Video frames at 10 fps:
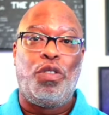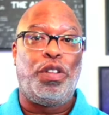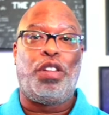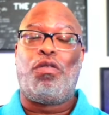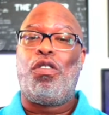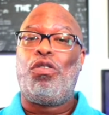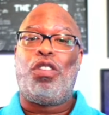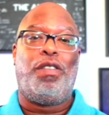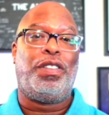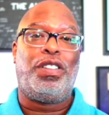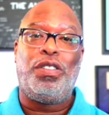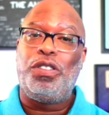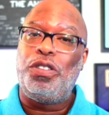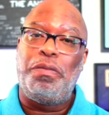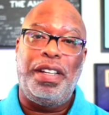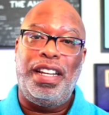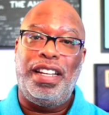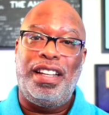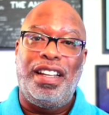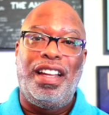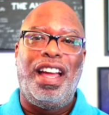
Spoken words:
With the growth of social media